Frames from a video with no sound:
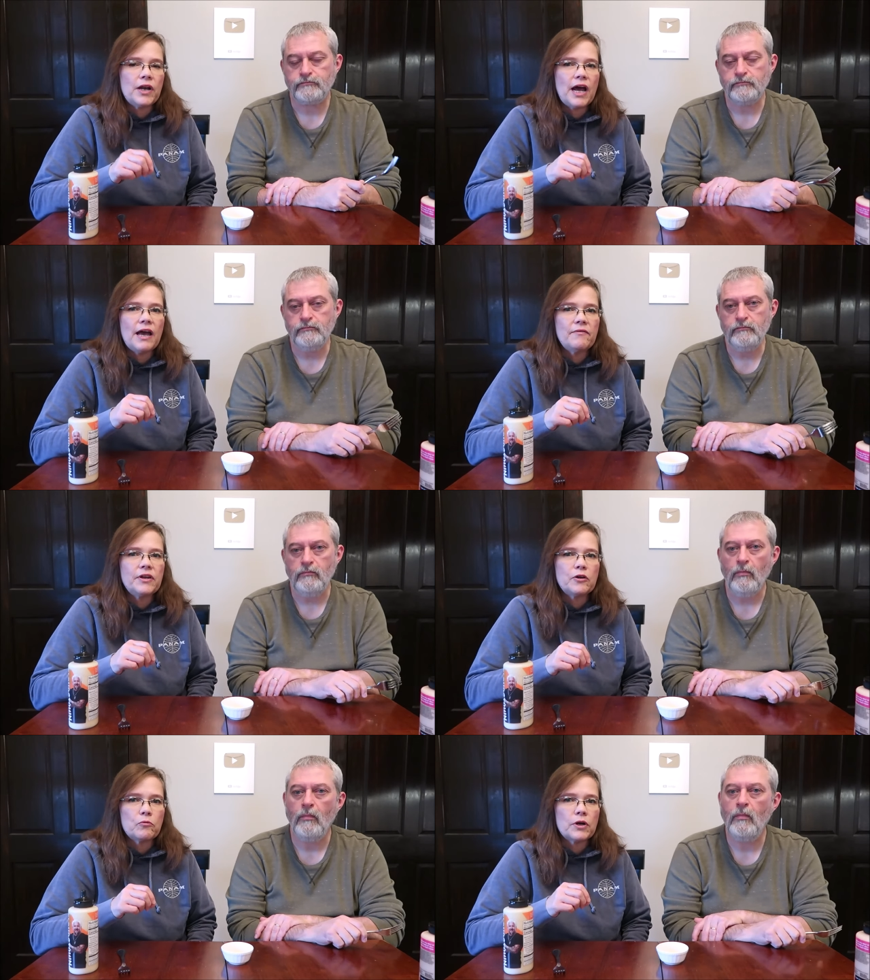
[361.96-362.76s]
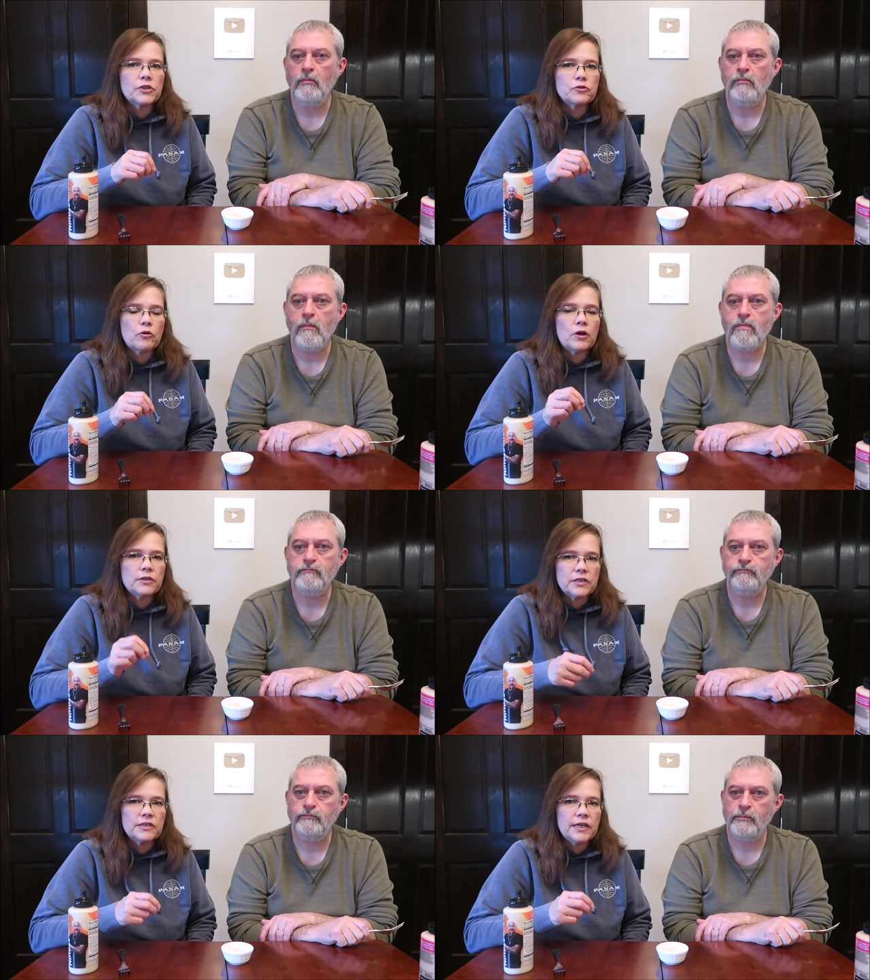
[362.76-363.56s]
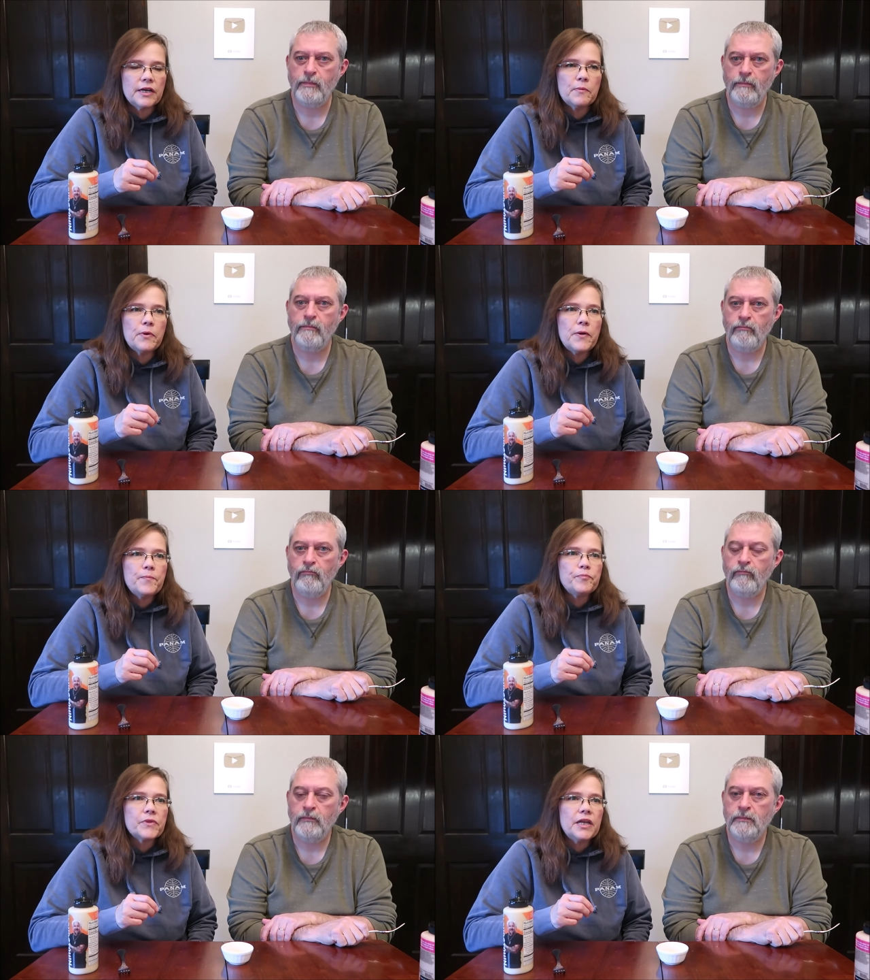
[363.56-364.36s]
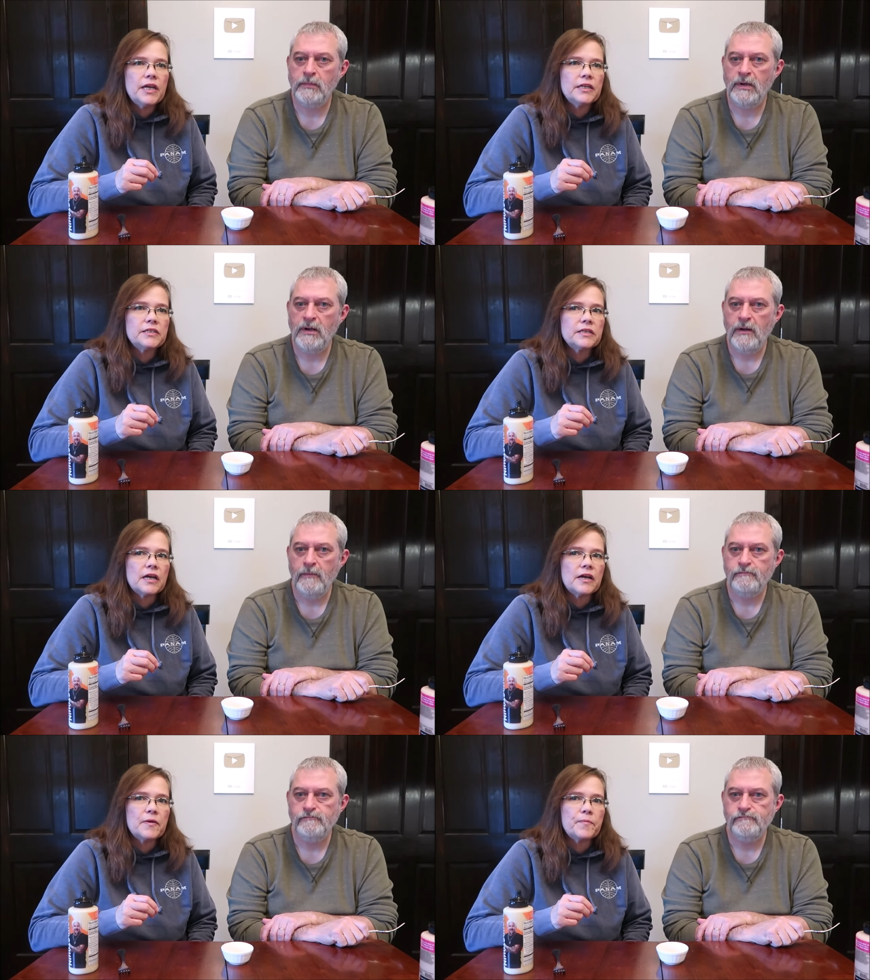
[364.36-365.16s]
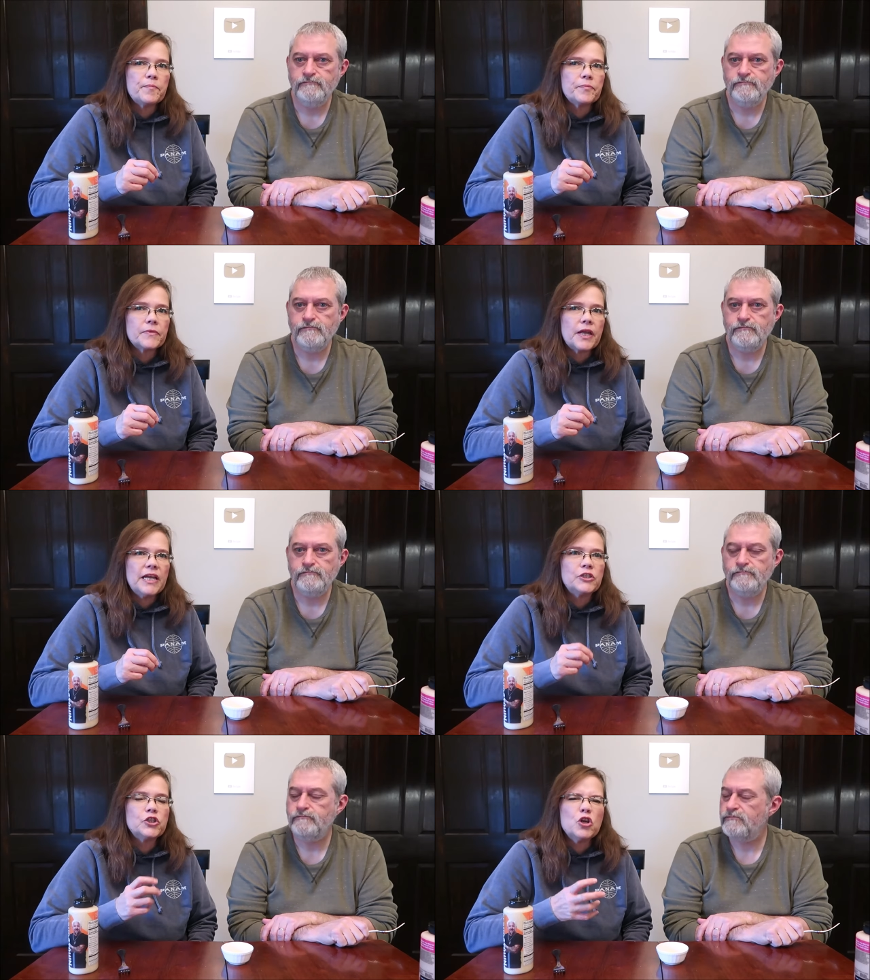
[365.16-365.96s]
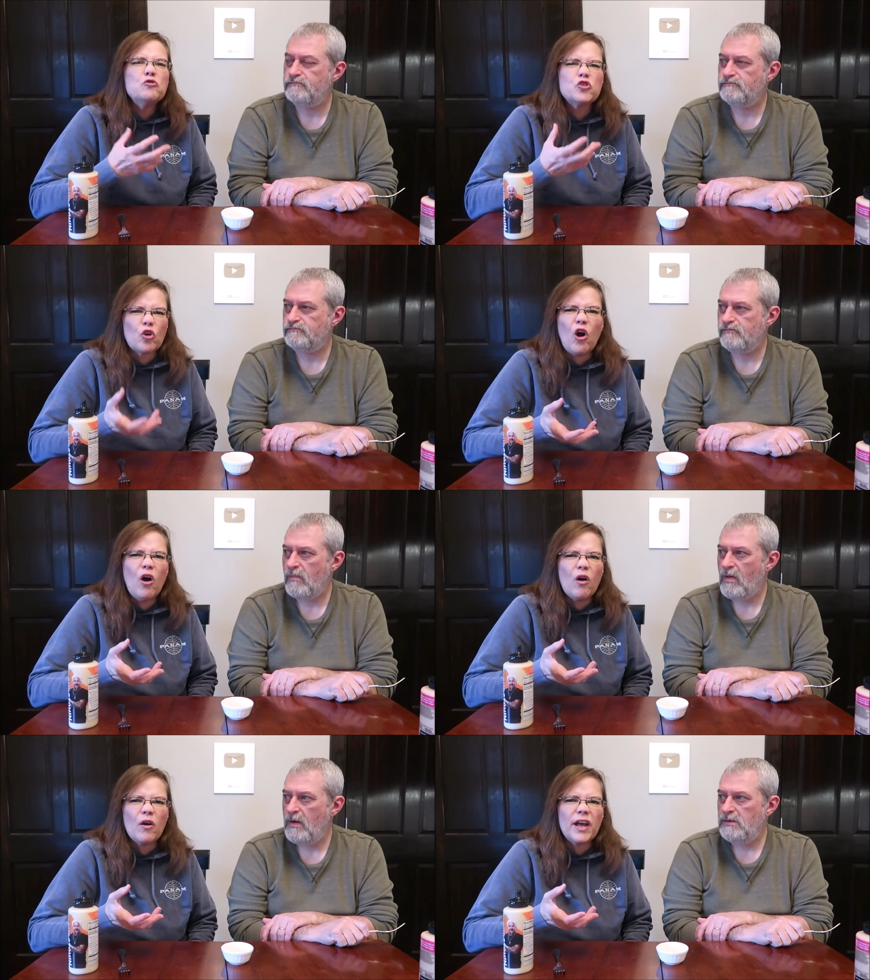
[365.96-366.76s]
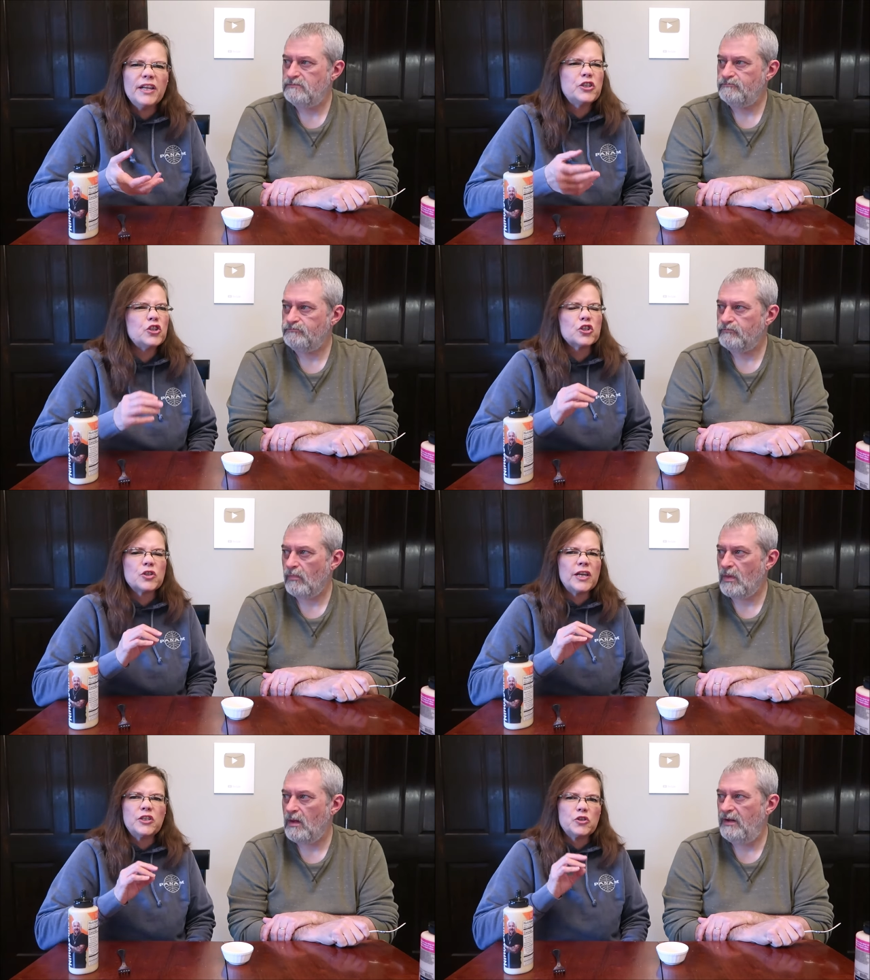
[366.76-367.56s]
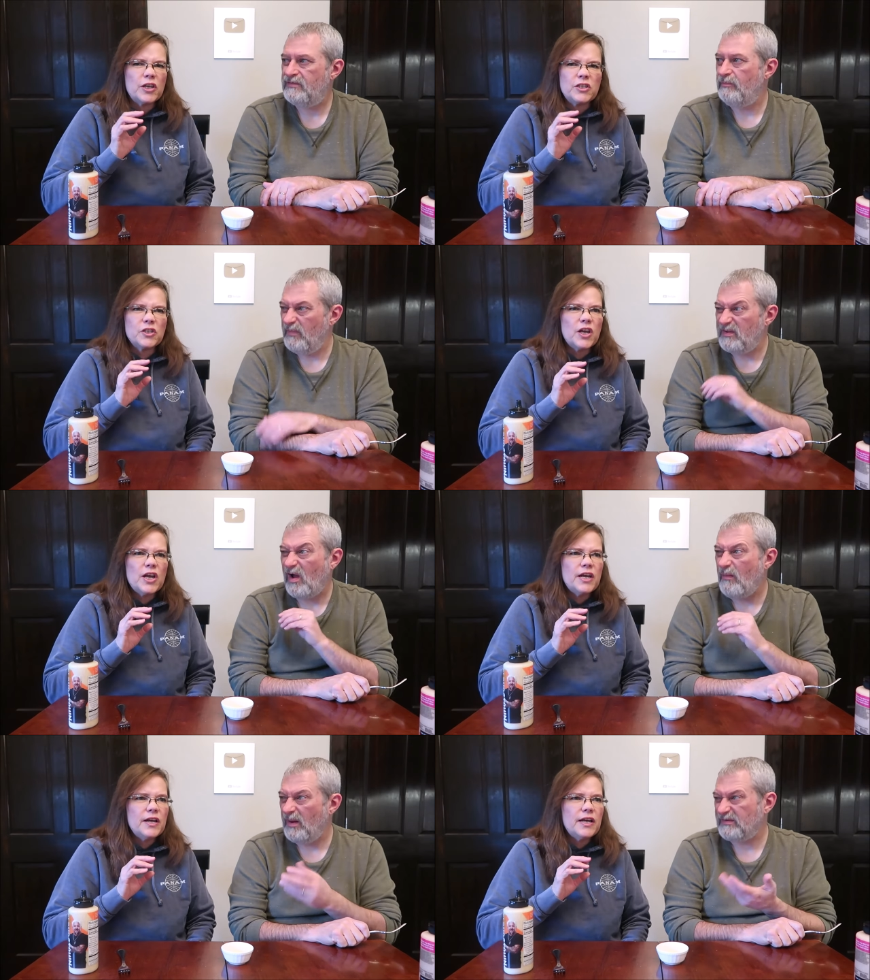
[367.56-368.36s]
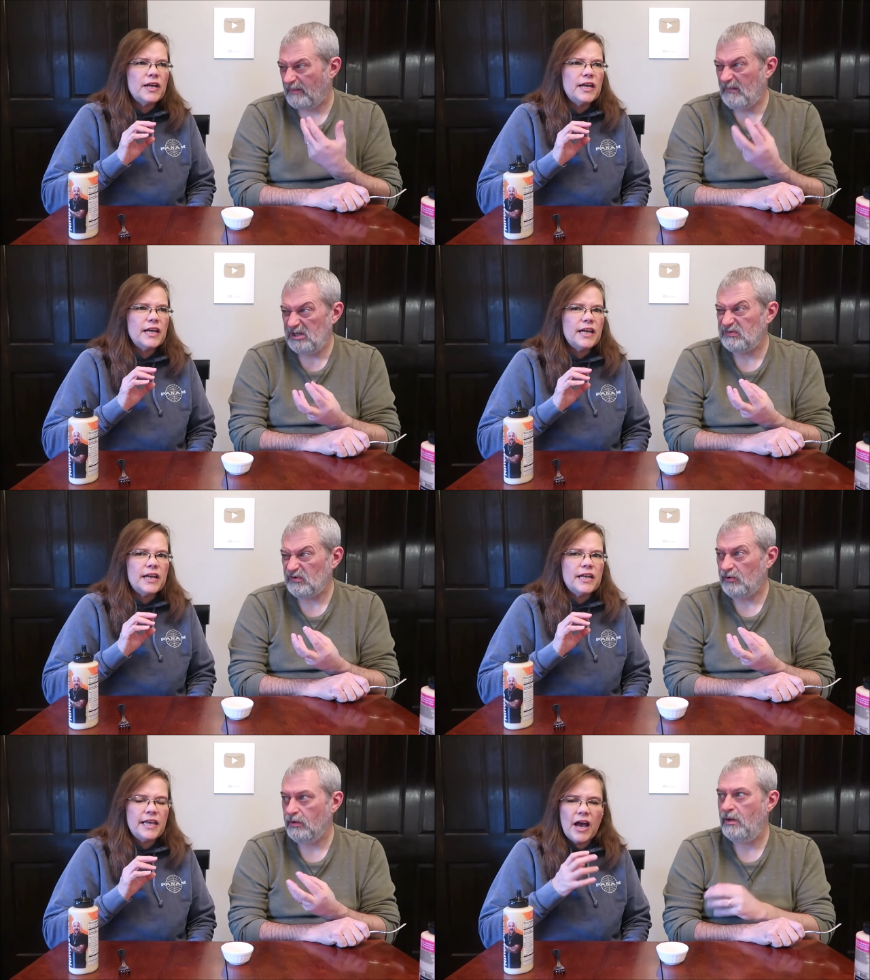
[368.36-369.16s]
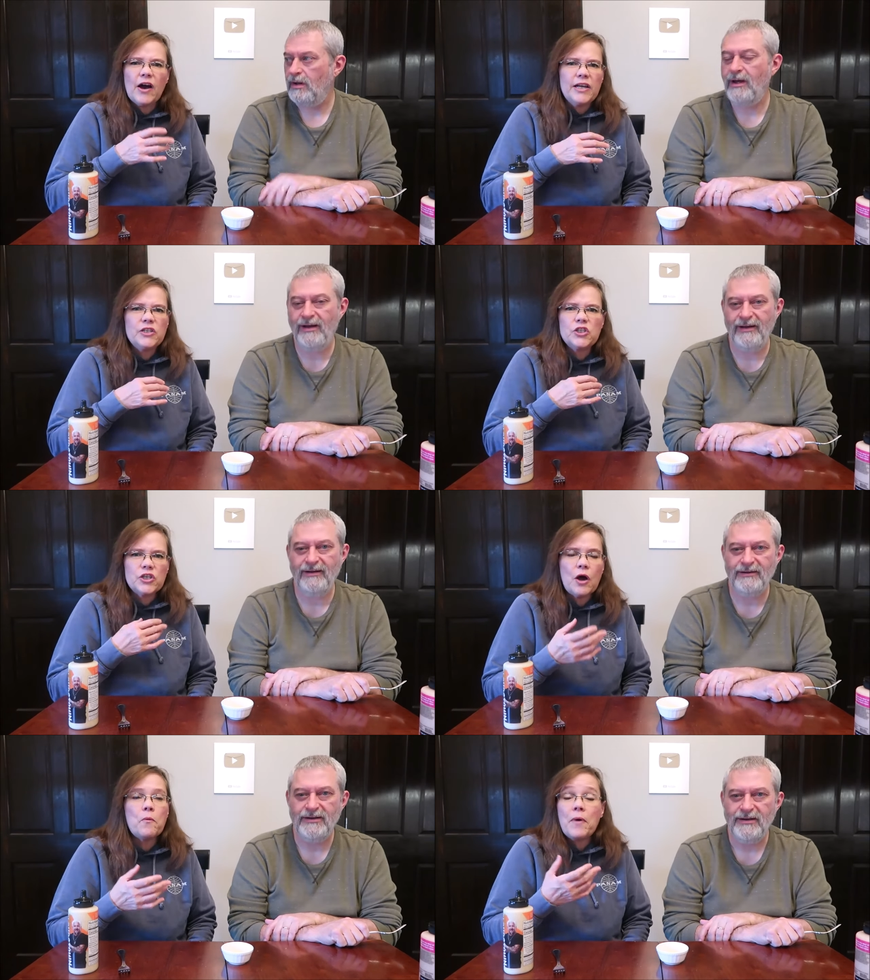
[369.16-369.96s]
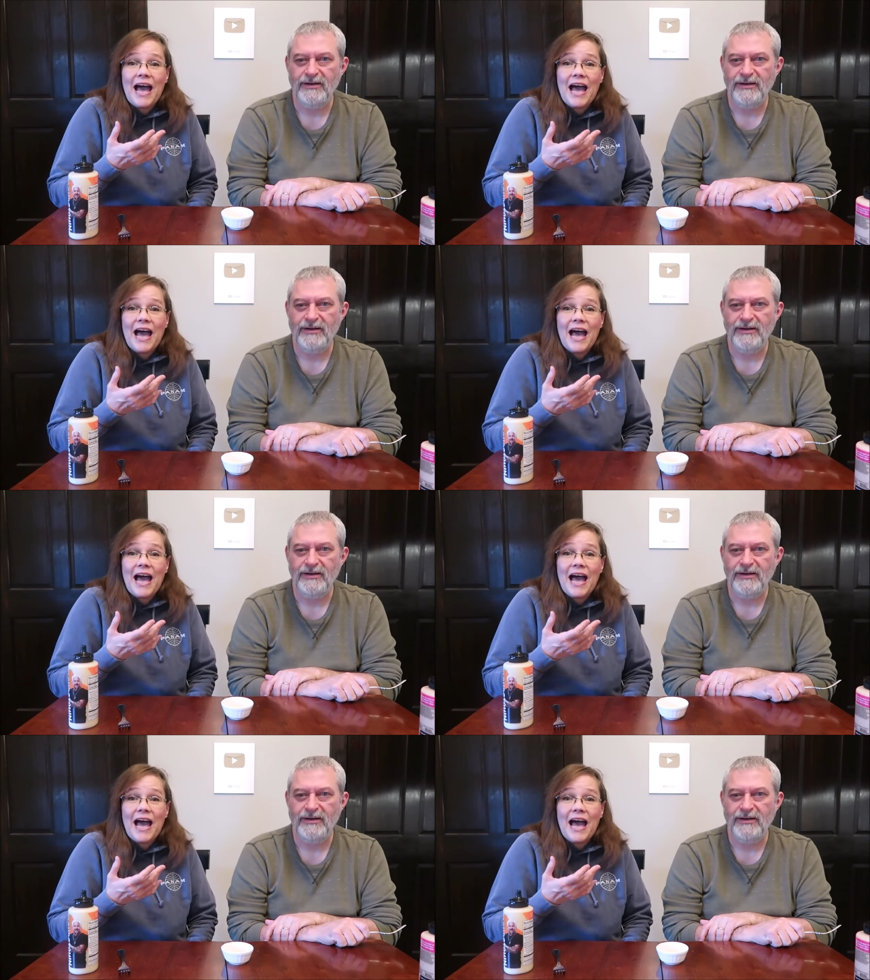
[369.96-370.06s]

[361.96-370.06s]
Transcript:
Speaker 1: I have it at a restaurant to dip, it um, it's too strong. It's just it's it's, it's,
Speaker 2: all it's like mustard. Yeah, it's so